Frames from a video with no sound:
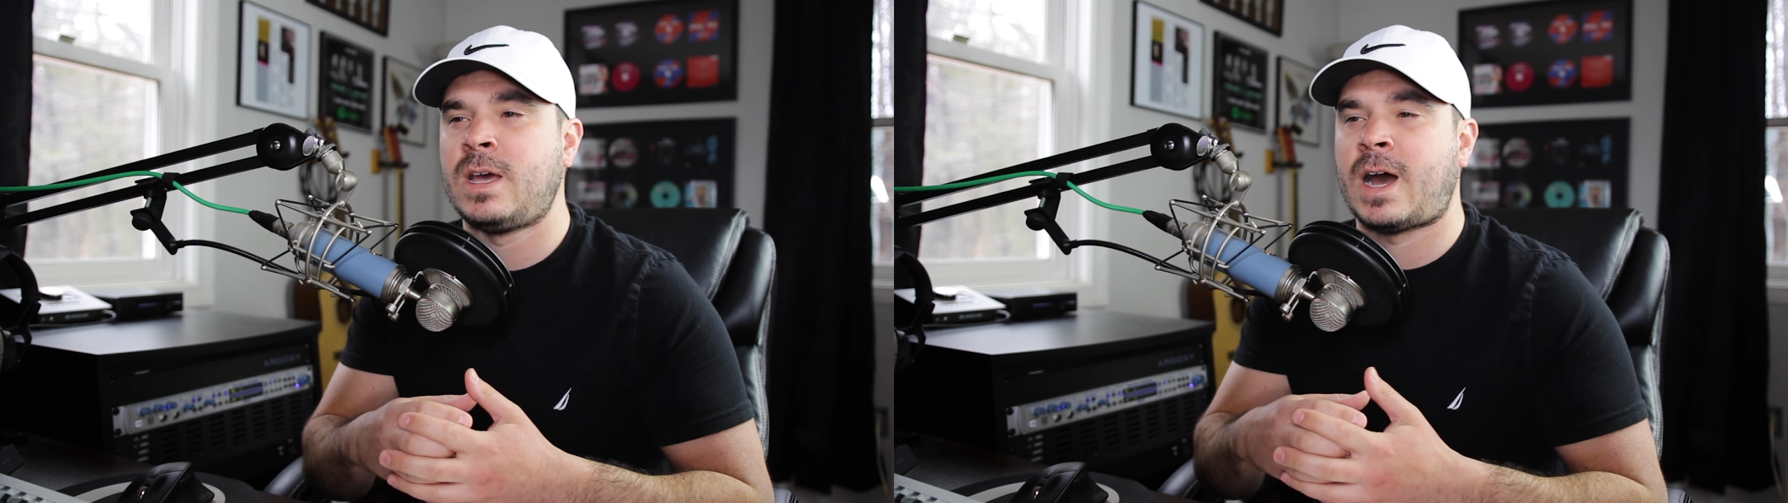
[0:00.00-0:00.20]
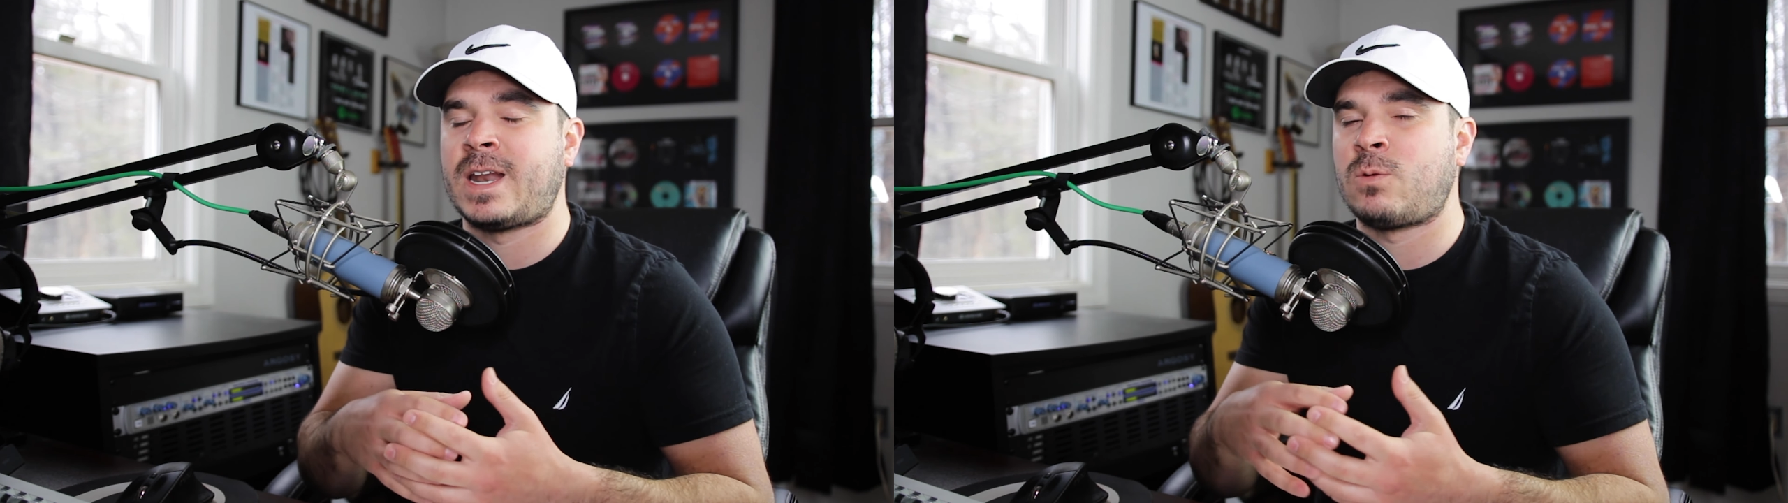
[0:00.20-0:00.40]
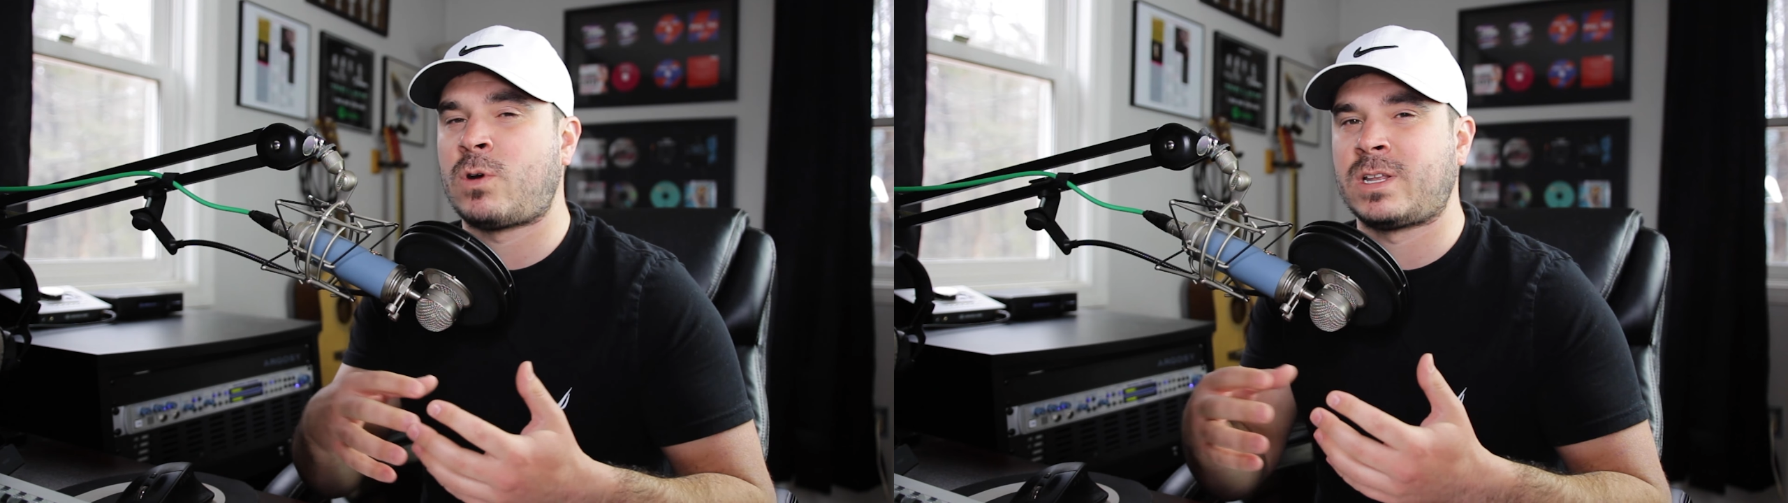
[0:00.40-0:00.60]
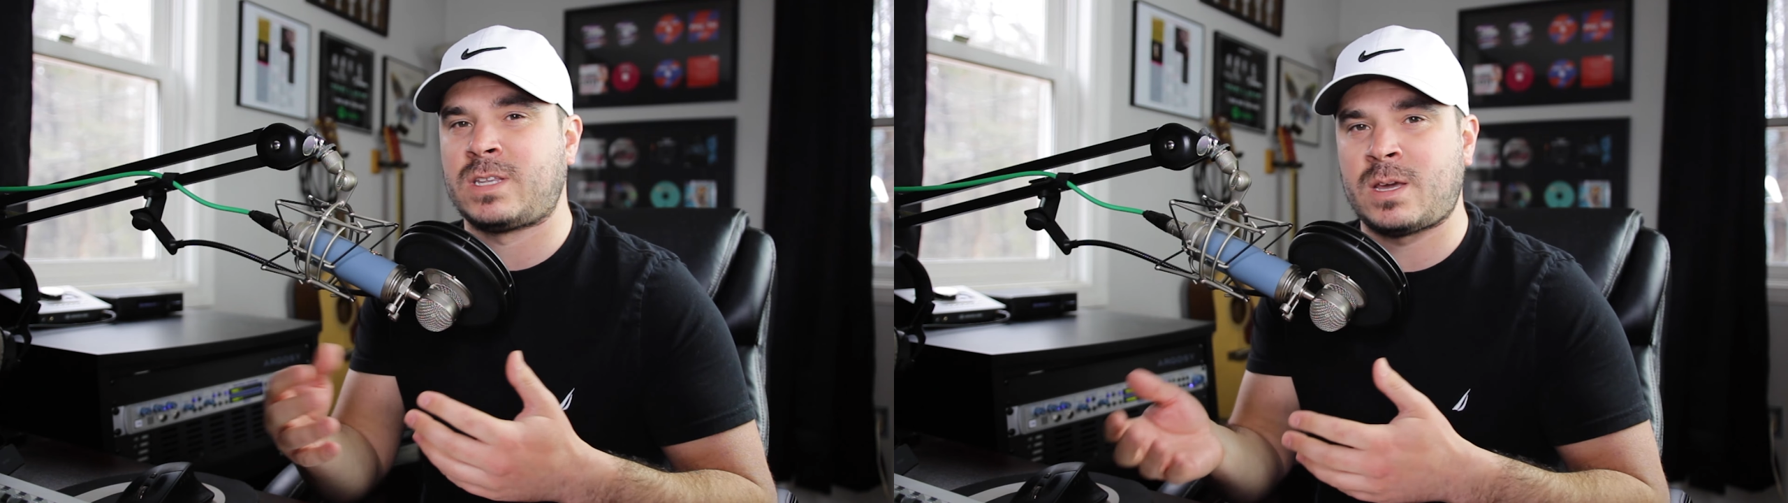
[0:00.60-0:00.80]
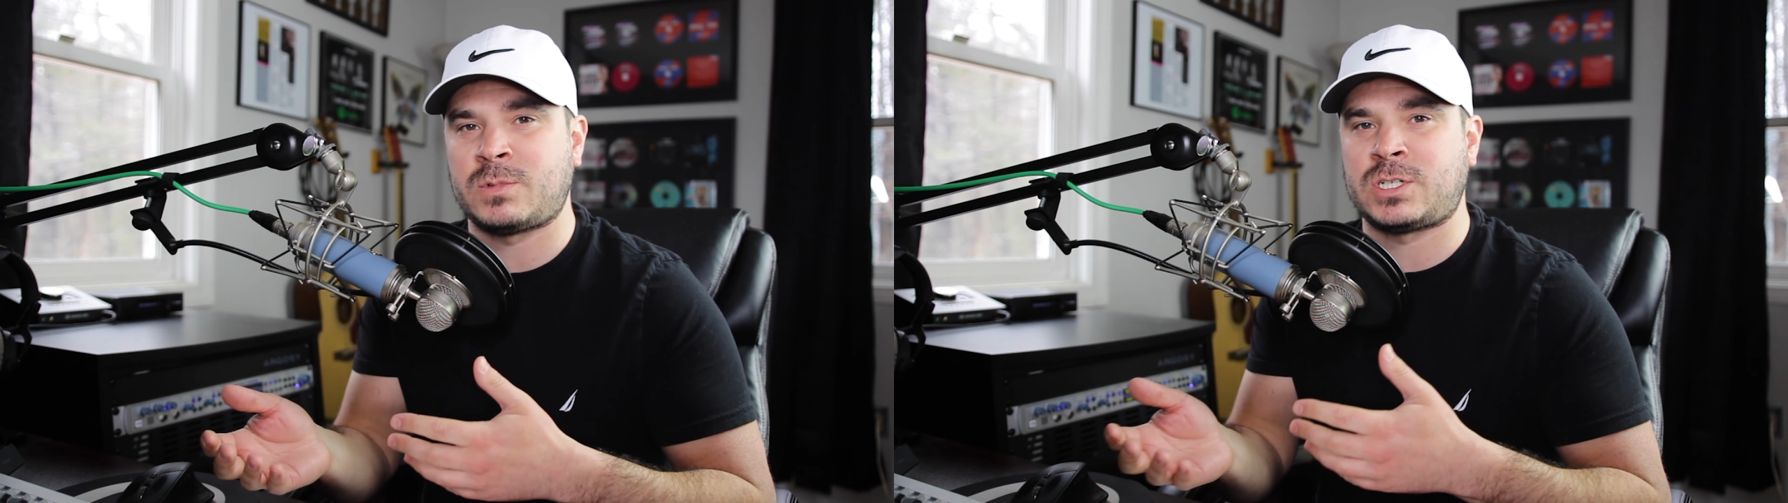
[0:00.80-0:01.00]
I didn't want to
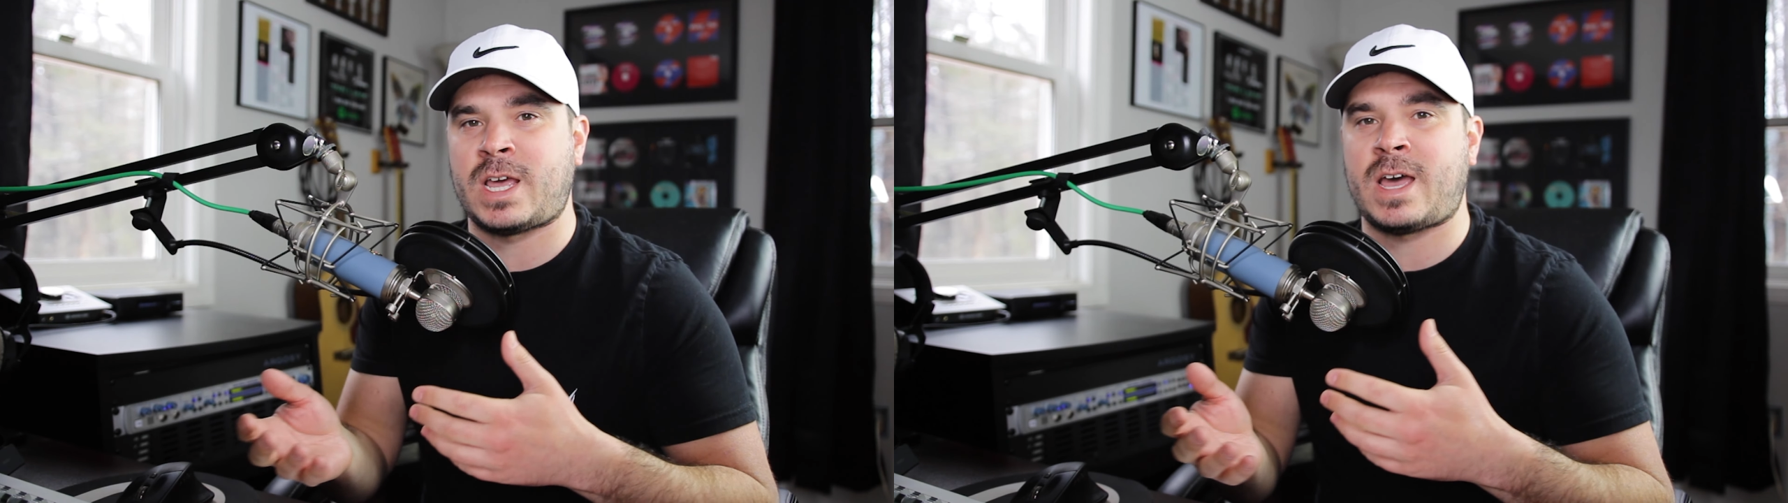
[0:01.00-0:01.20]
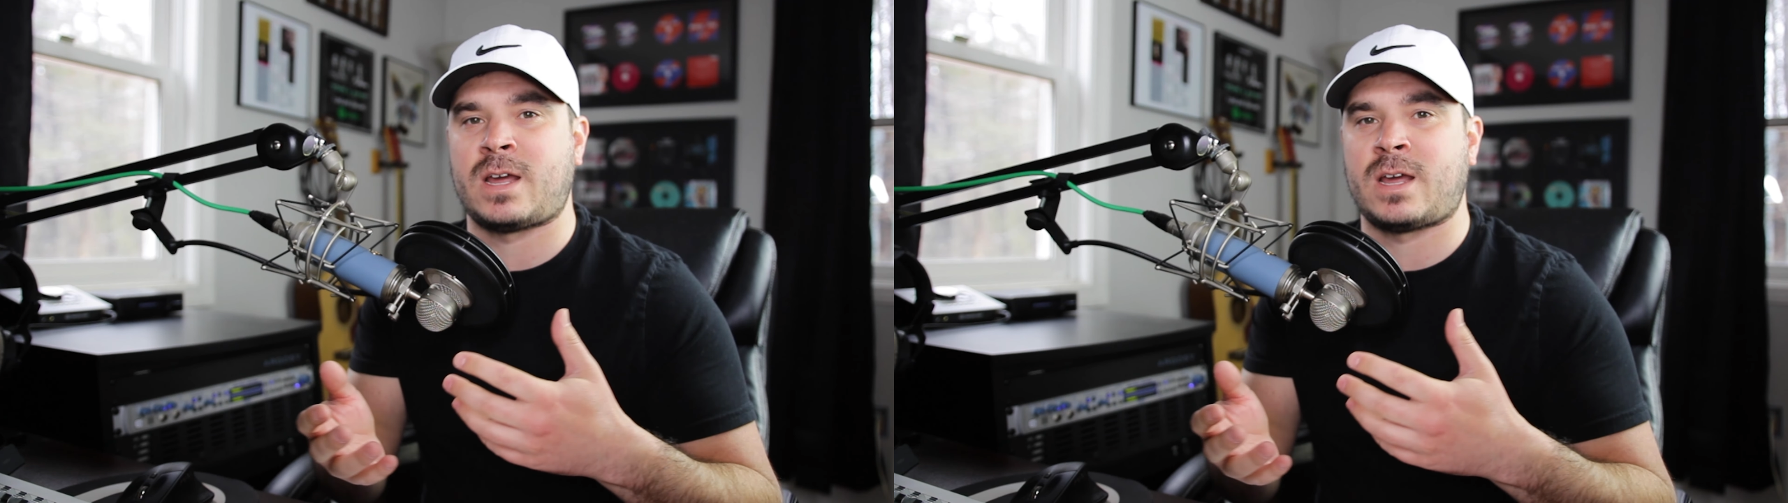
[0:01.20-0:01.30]
damage that.